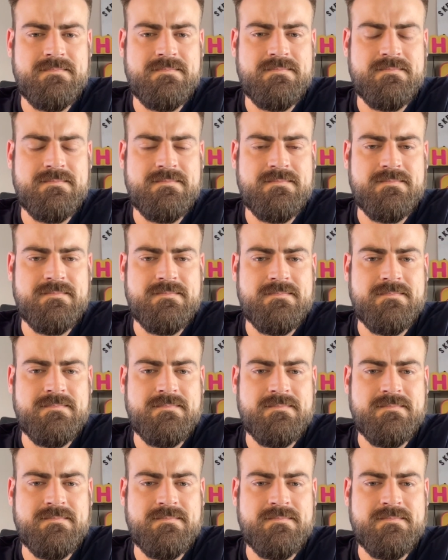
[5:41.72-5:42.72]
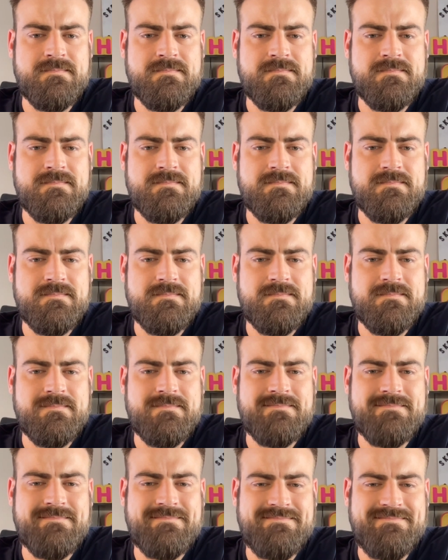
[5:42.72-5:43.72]

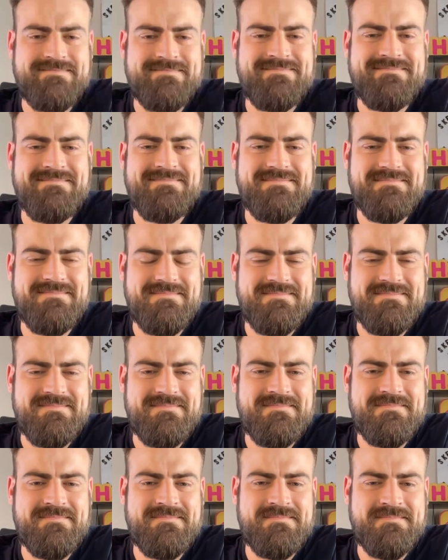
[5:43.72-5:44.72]
This person isn't speaking.